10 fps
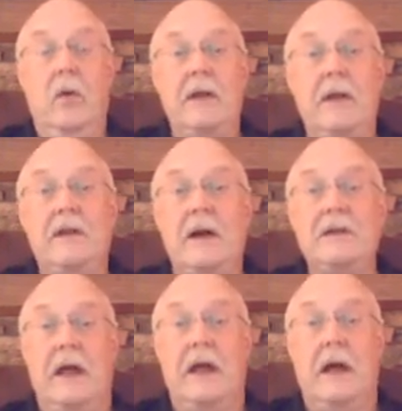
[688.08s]
What it
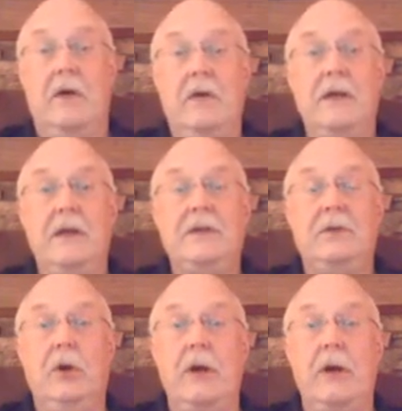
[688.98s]
does now is
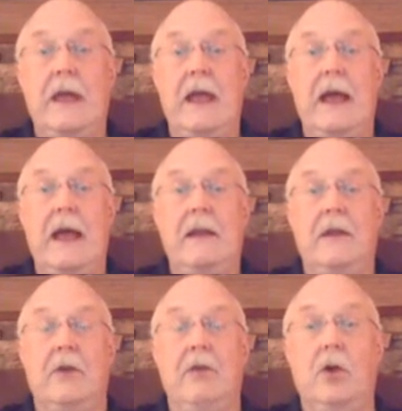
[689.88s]
you look
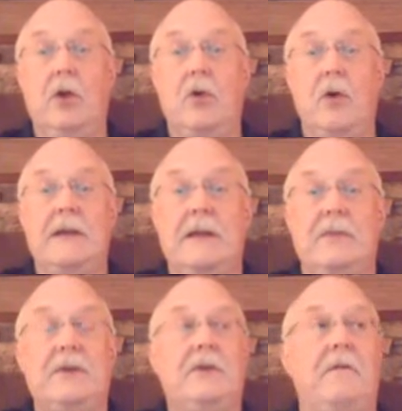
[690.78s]
at the critical core
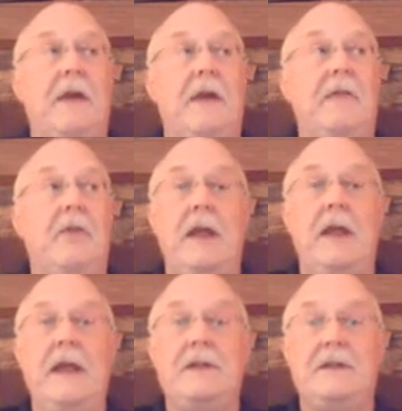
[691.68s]
temperature of
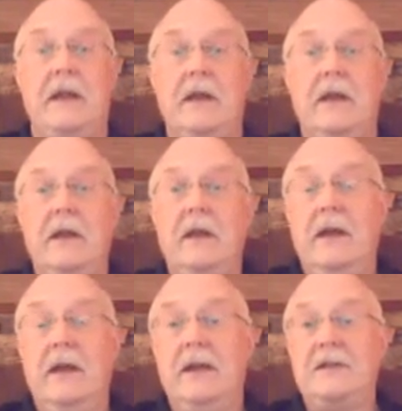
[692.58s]
538C.
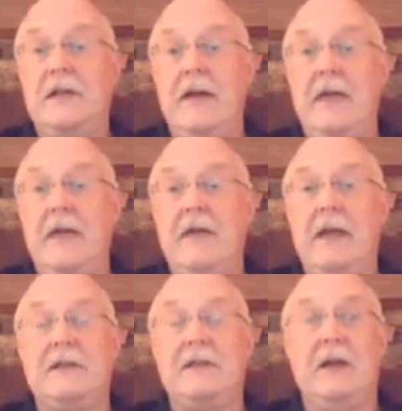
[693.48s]
Instead of
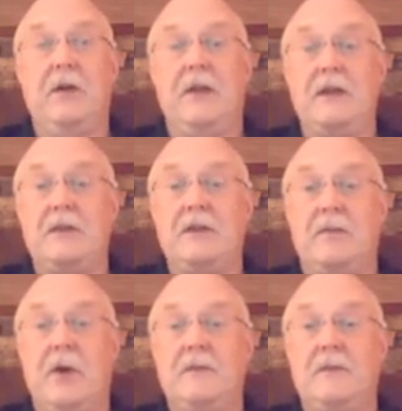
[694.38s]
having a single thickness
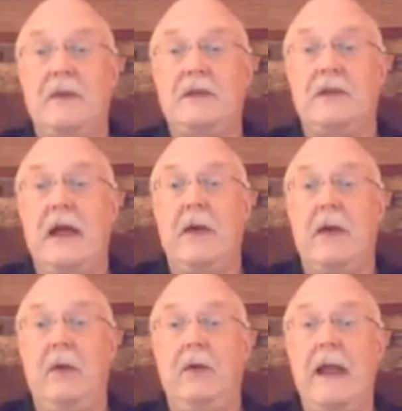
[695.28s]
approach based on the
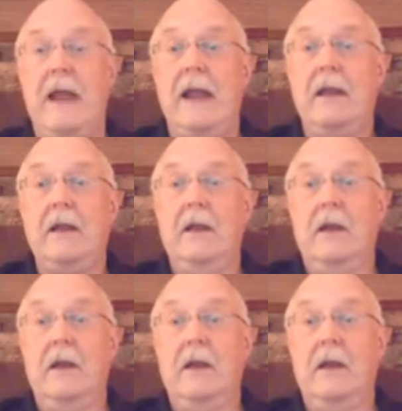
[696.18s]
hourly rating,